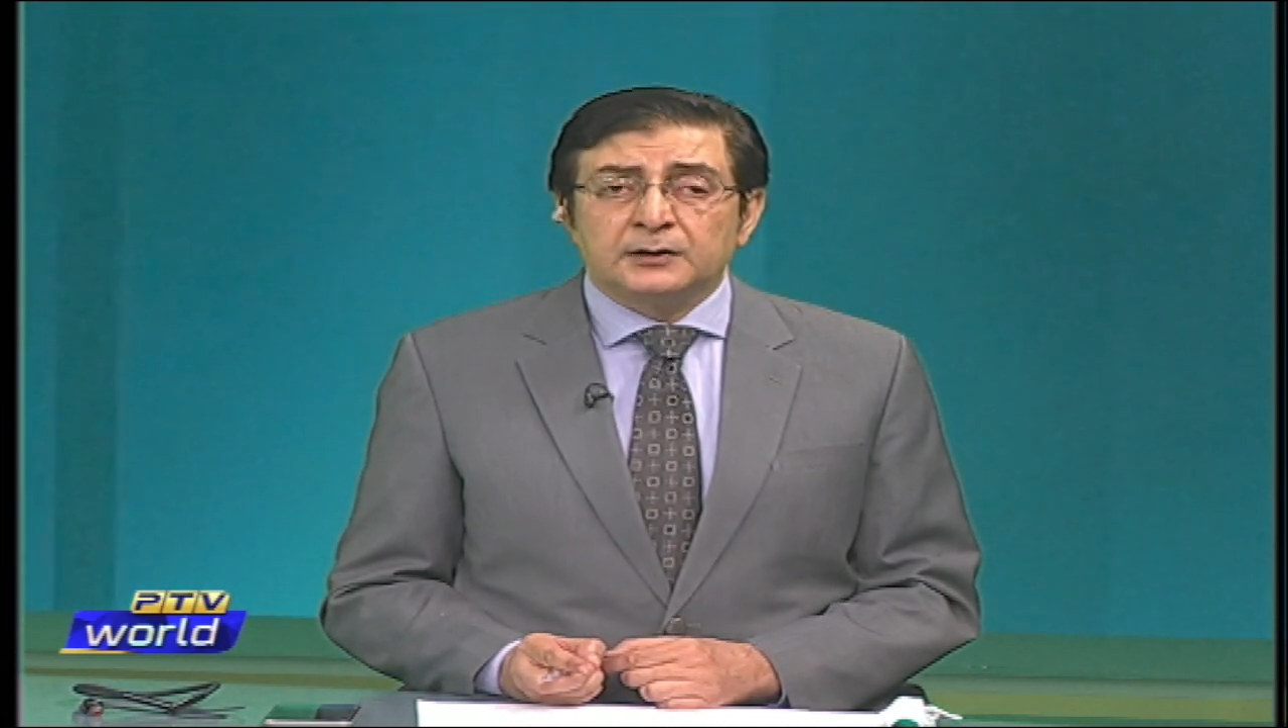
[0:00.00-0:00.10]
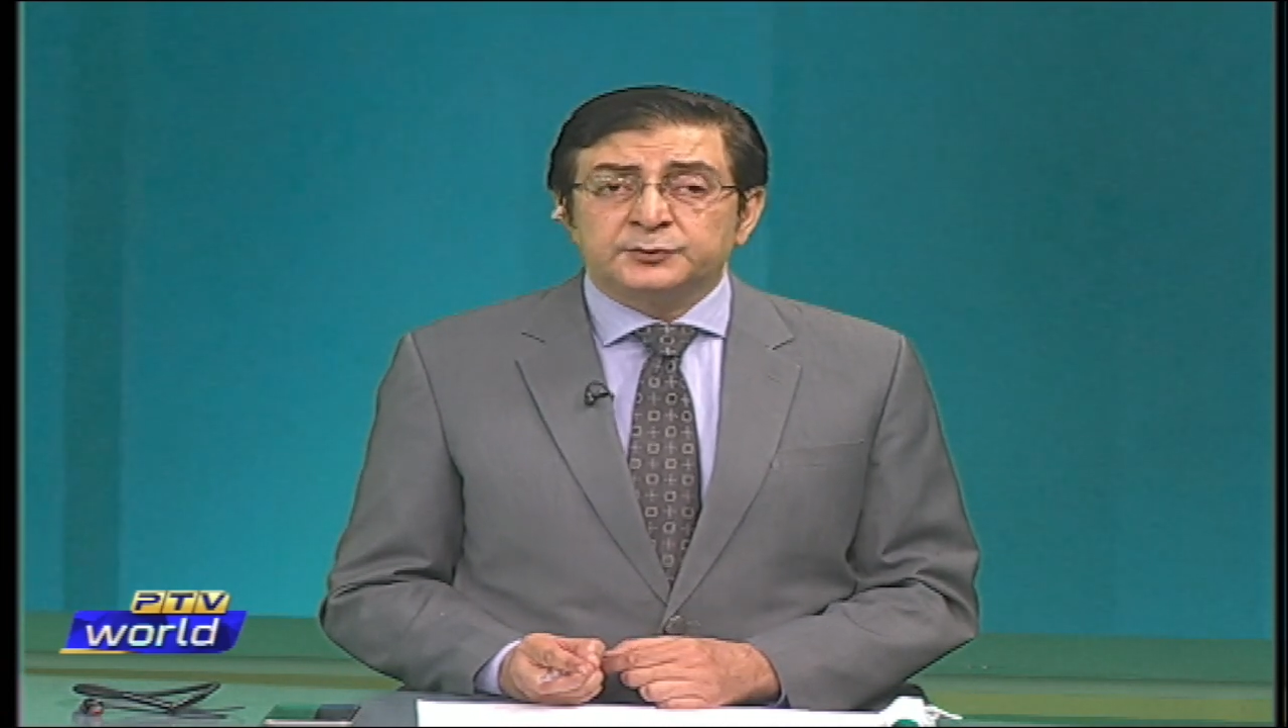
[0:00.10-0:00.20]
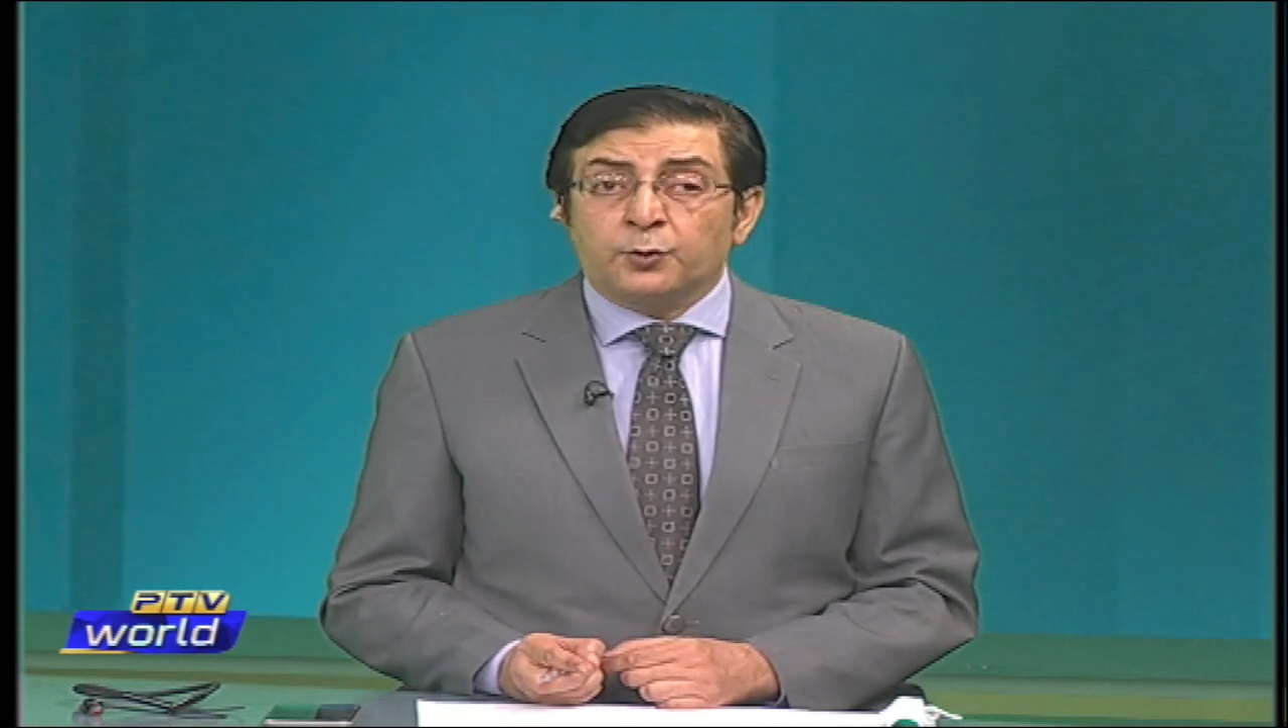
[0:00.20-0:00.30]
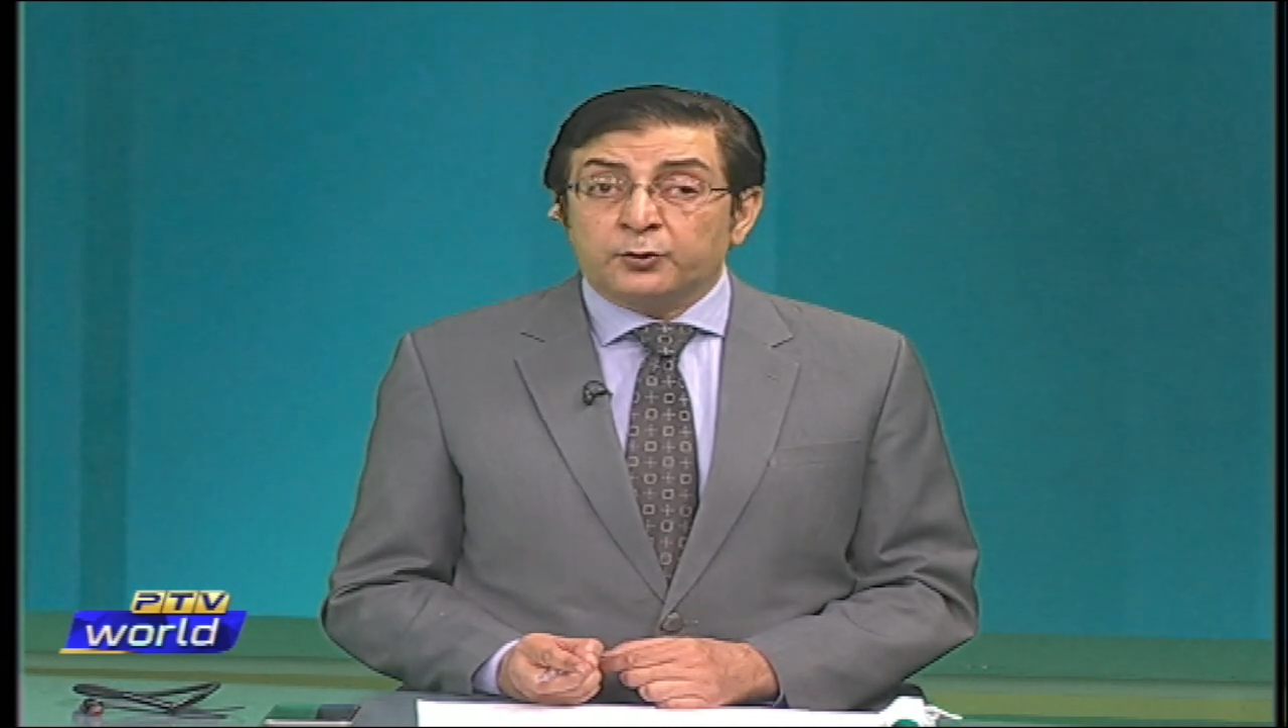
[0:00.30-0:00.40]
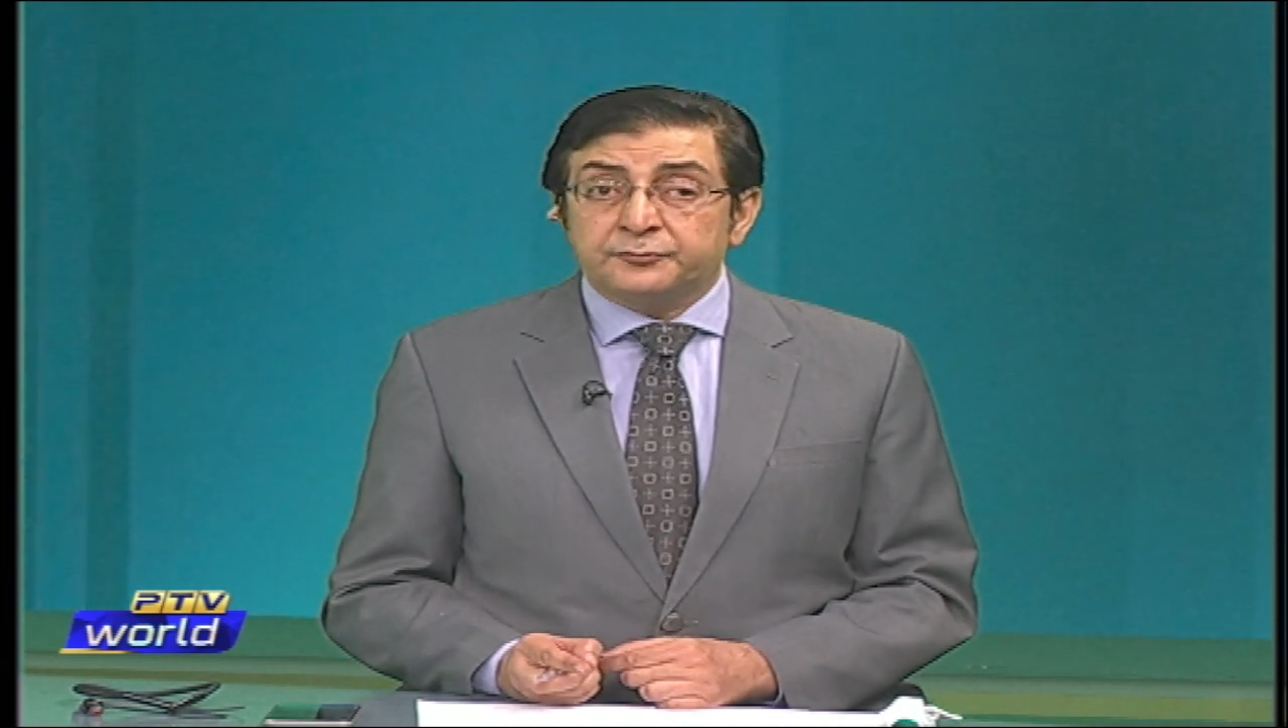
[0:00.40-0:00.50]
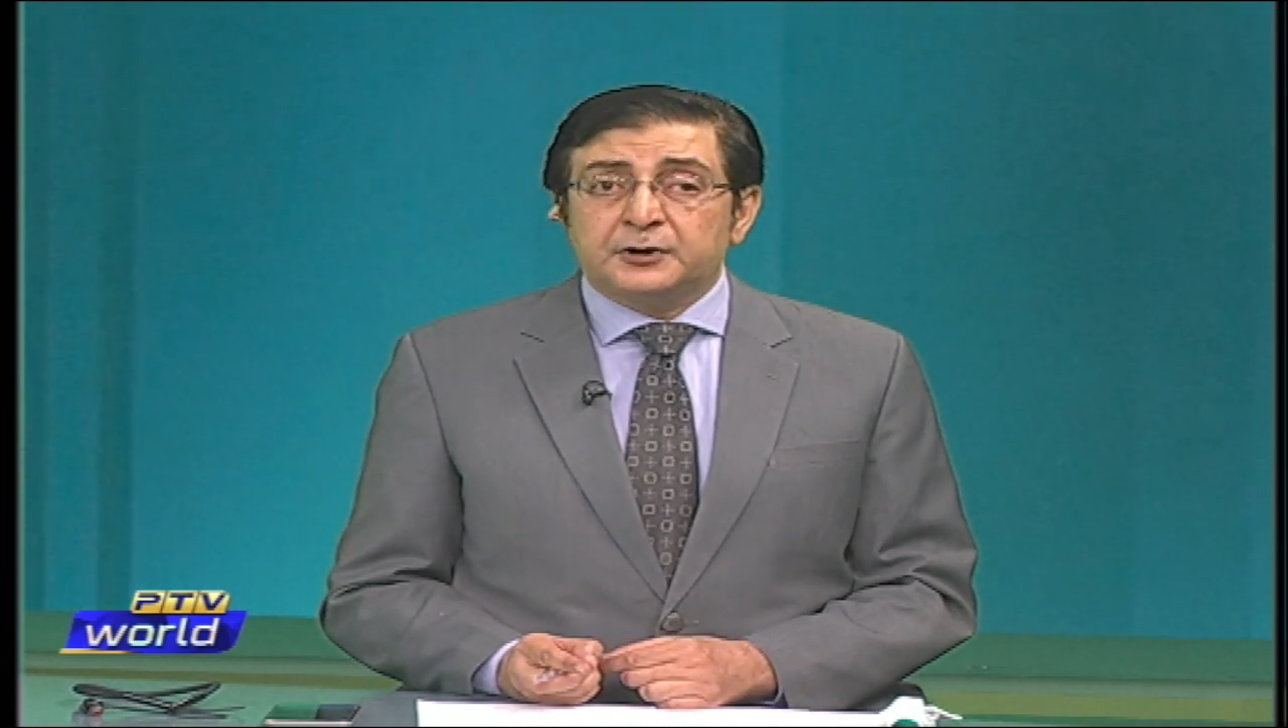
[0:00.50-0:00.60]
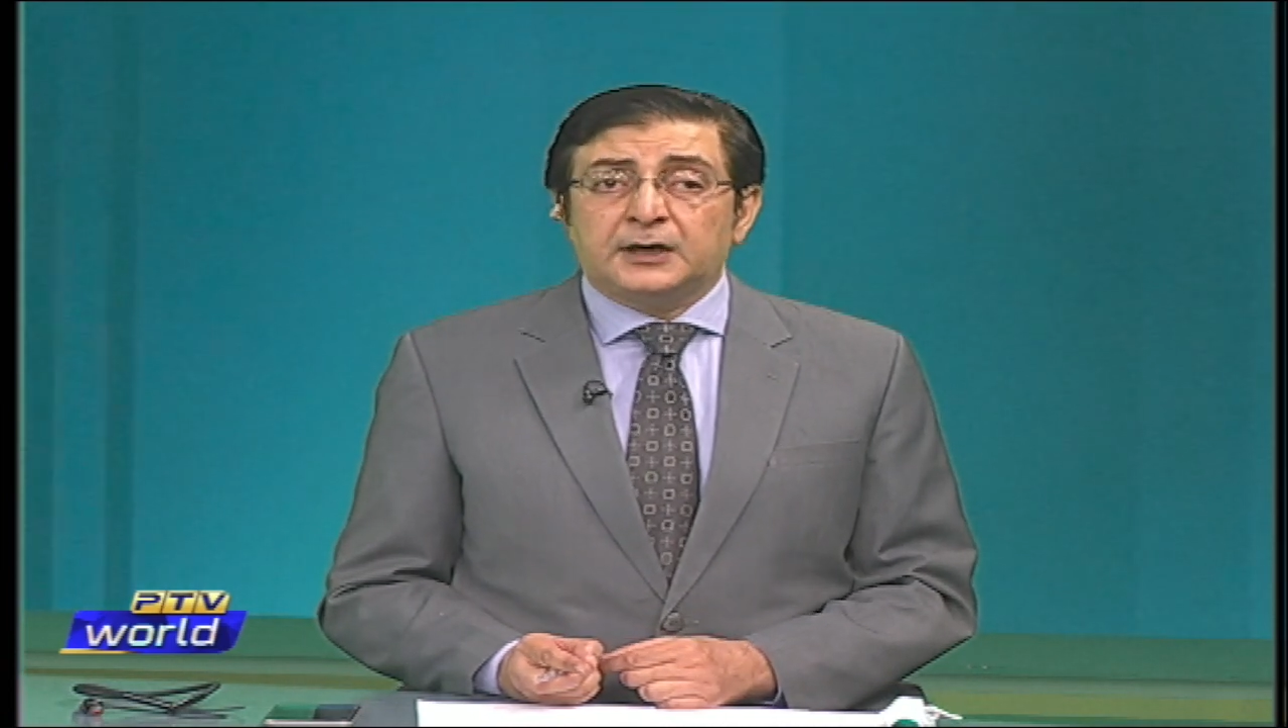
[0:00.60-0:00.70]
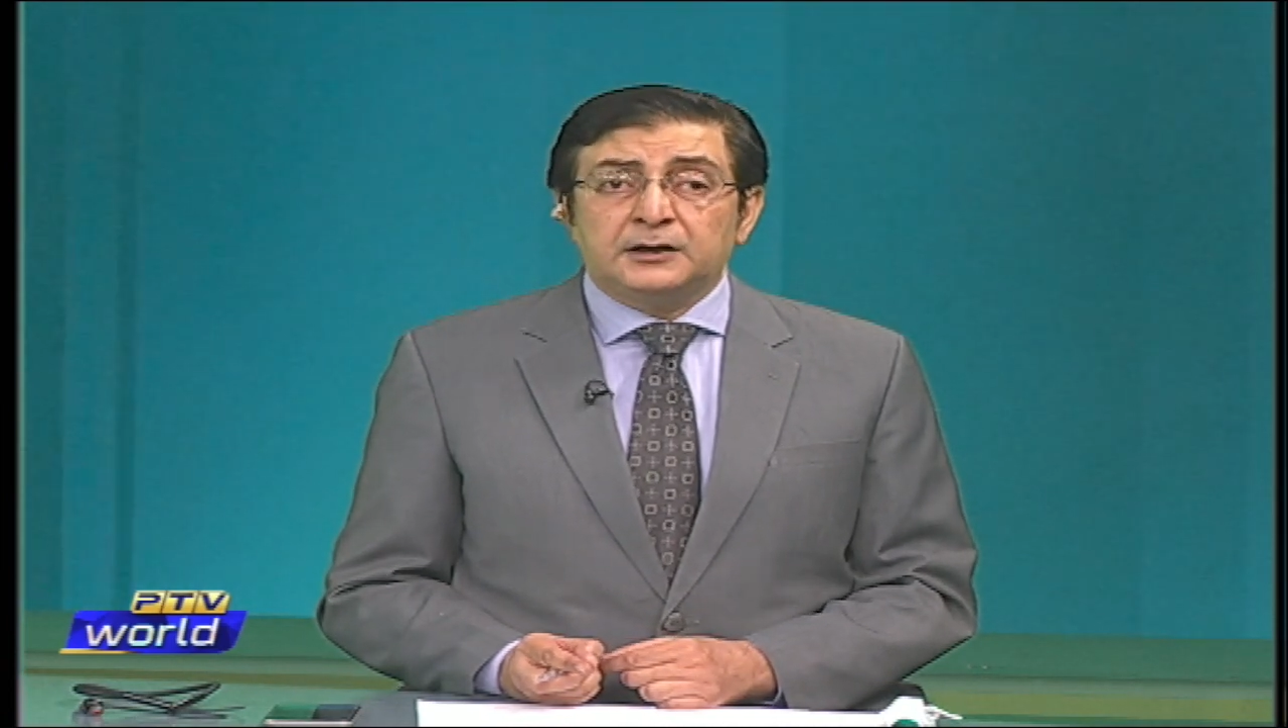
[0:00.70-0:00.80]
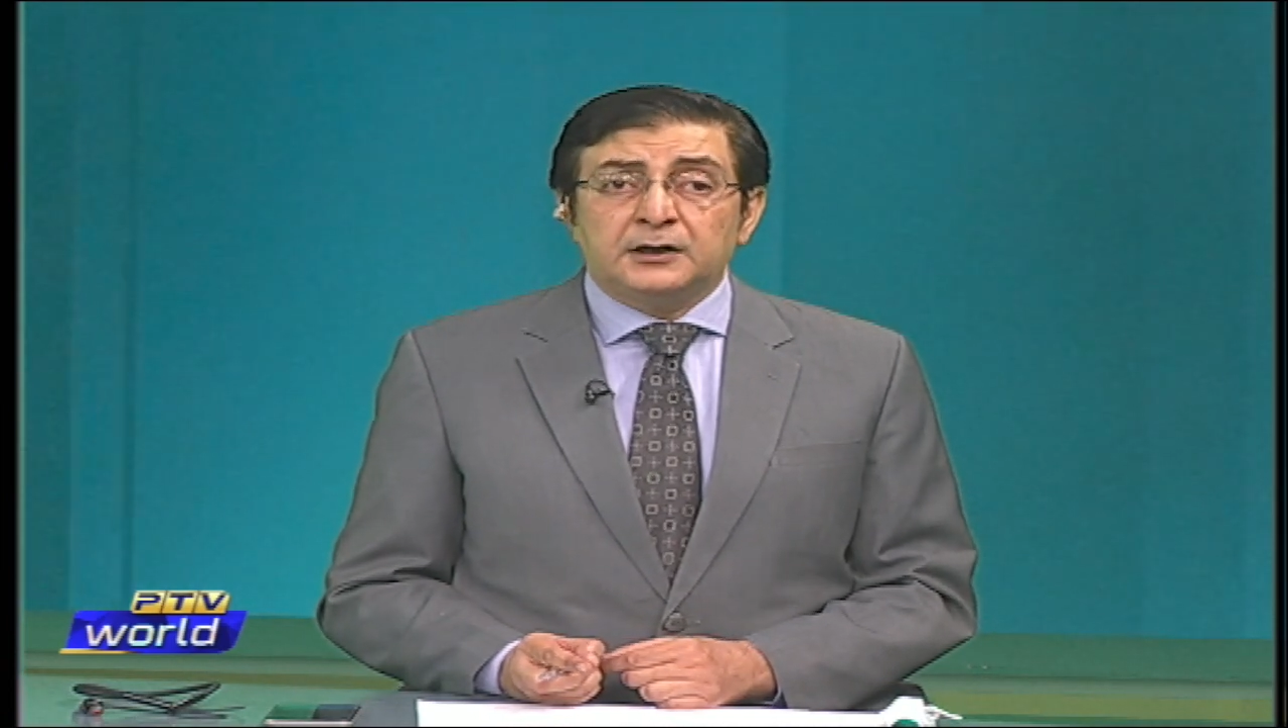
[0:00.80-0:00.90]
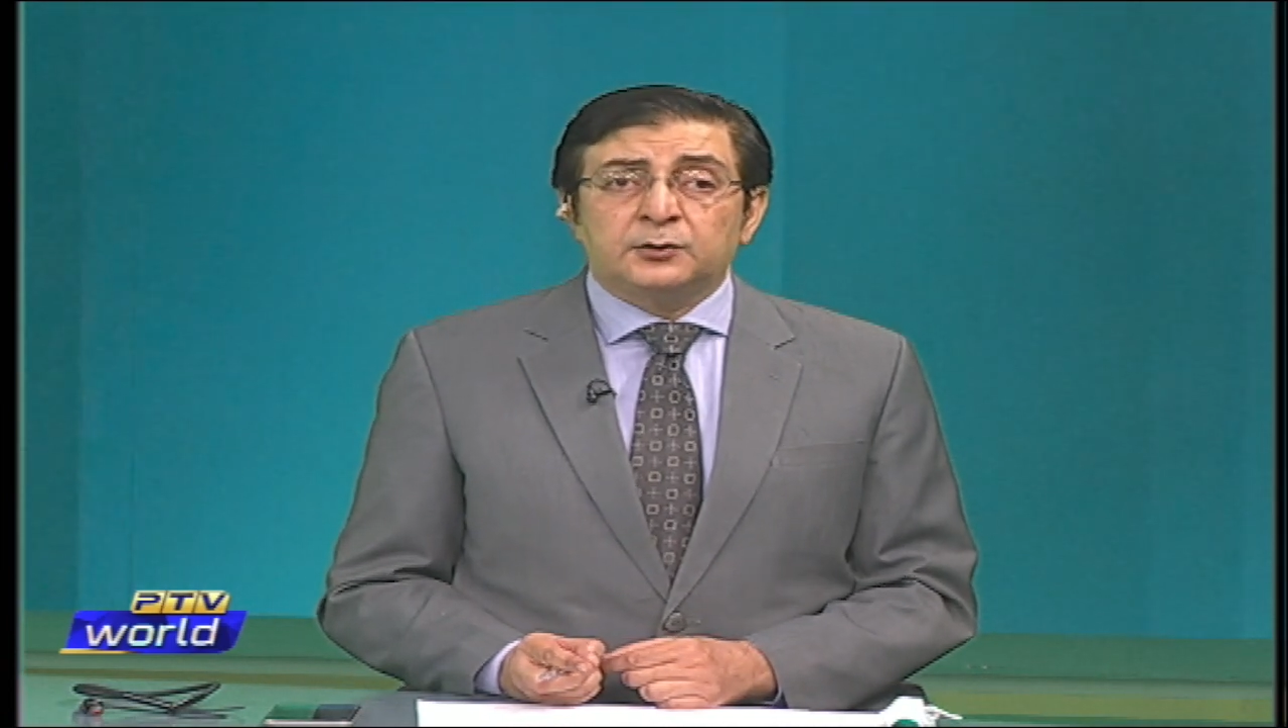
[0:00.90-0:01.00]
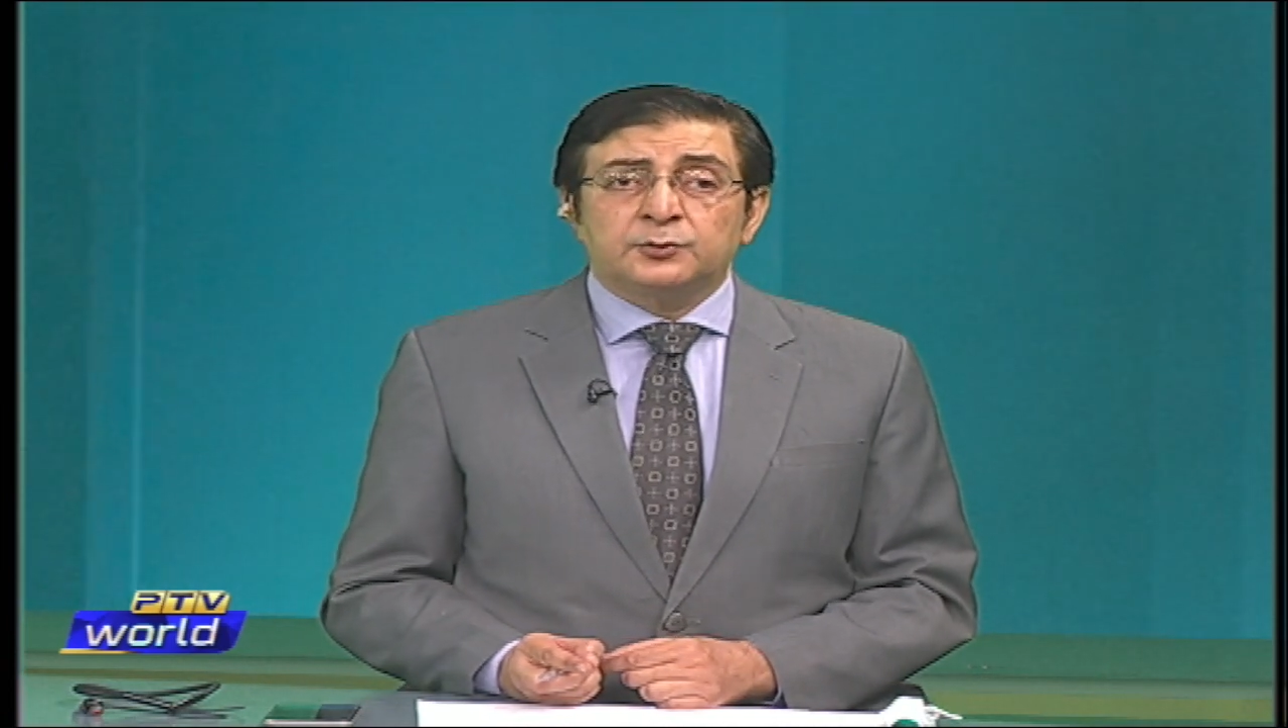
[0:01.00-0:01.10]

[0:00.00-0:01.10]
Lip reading: so ready